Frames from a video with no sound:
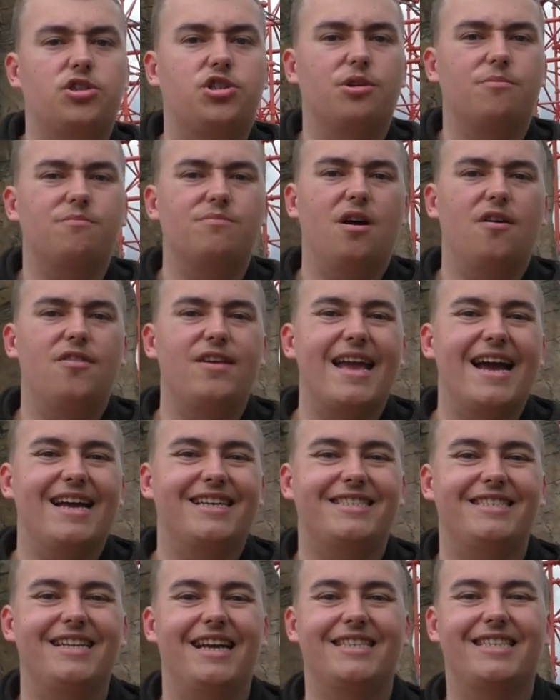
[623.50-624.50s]
Jumbo, the
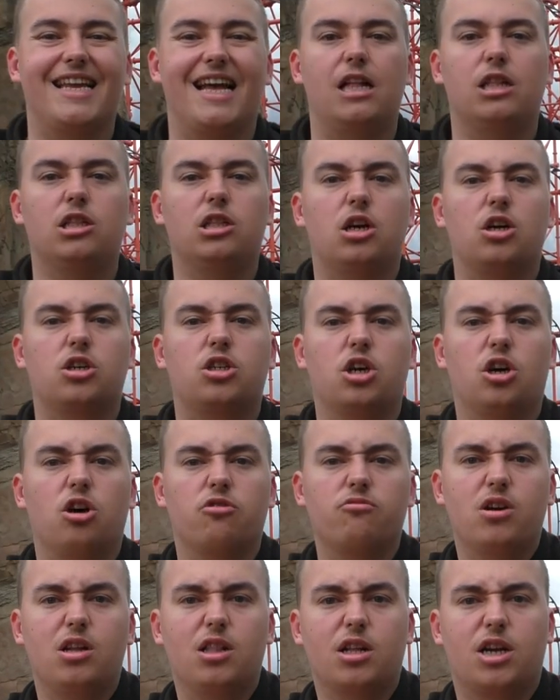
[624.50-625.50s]
S&S El
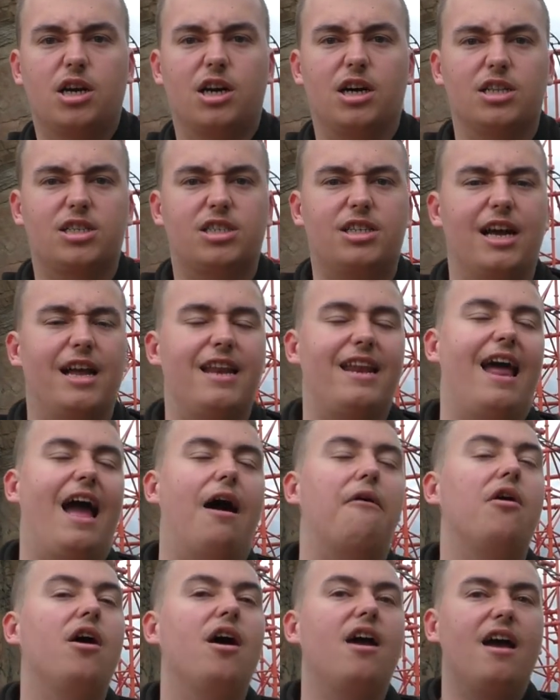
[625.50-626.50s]
Loco roller coaster.
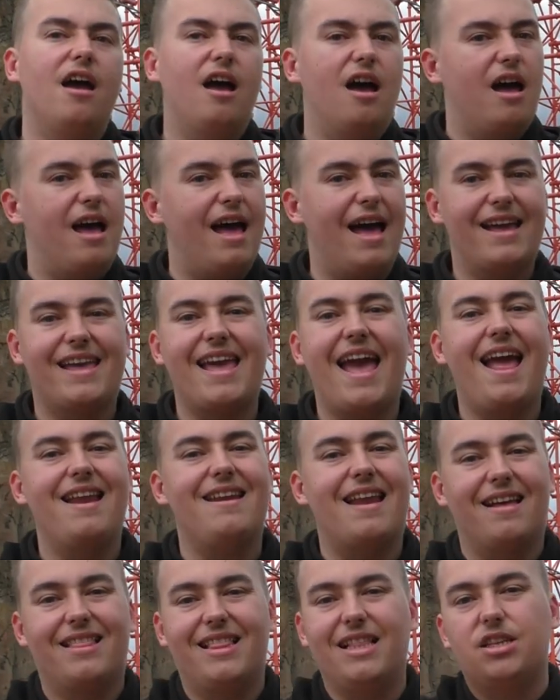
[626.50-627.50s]
Now,
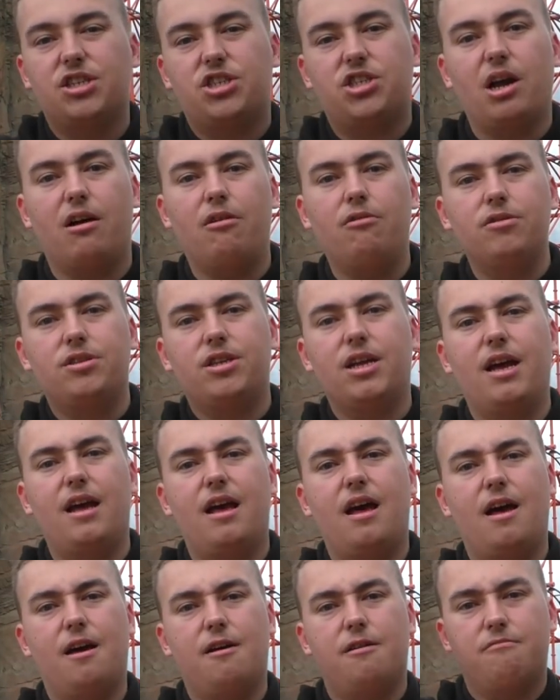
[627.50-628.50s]
again, I think the
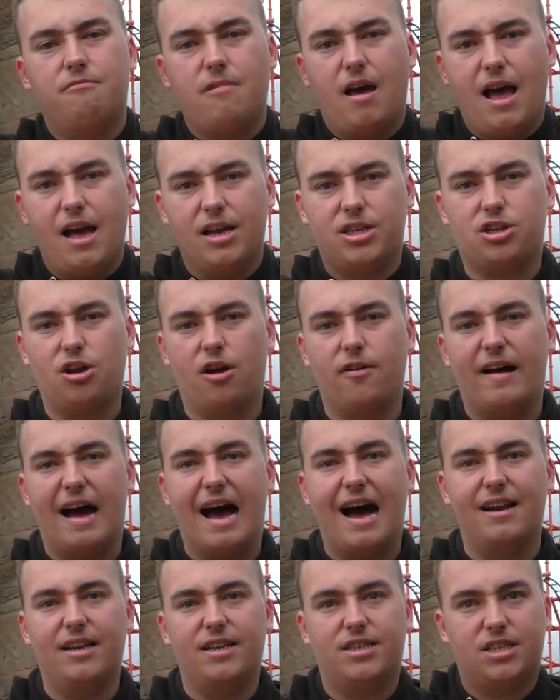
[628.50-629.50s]
shoulder uh, sort of
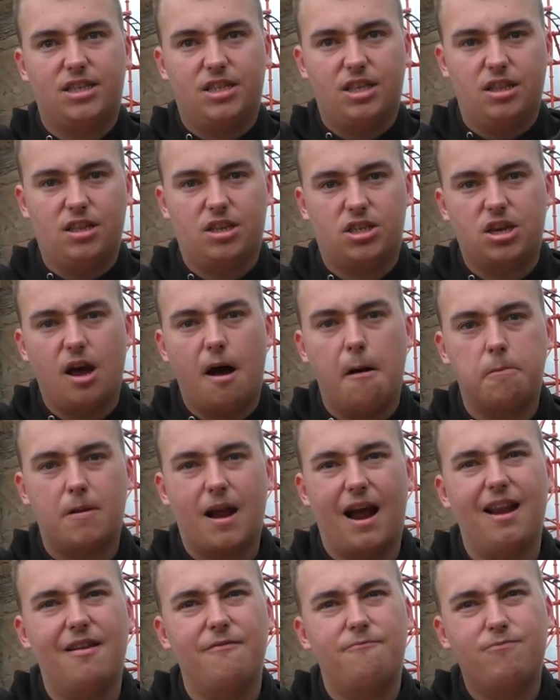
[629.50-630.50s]
harnesses at the top
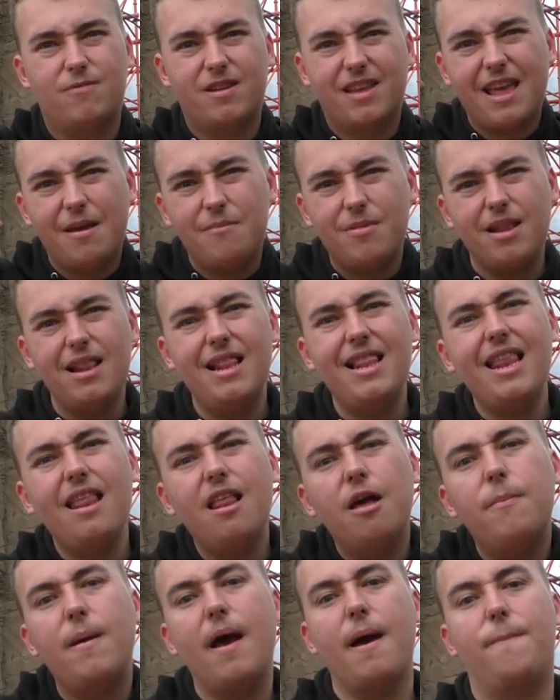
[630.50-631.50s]
kind of give me a
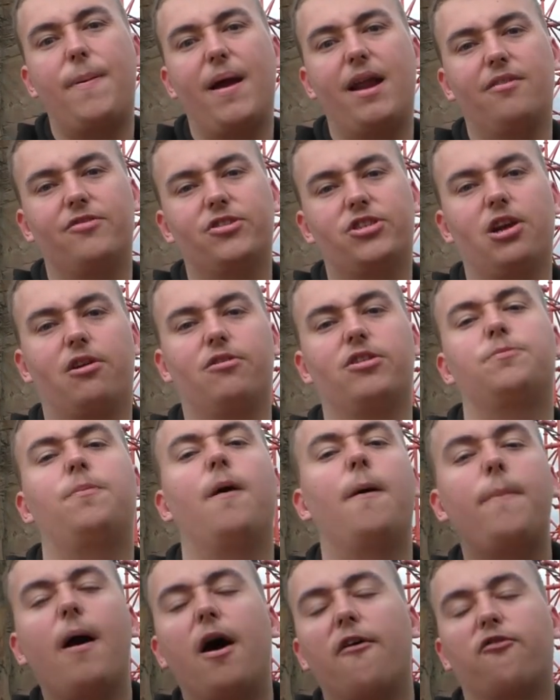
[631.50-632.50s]
little bit of pain on the shoulders,
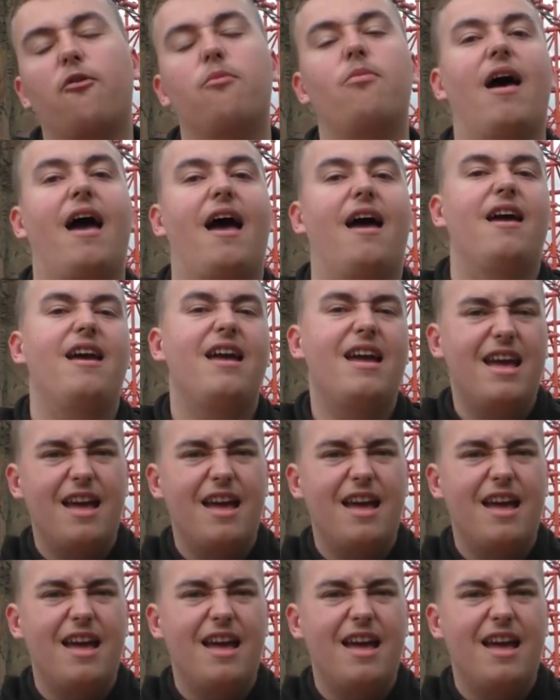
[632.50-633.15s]
but apart from that,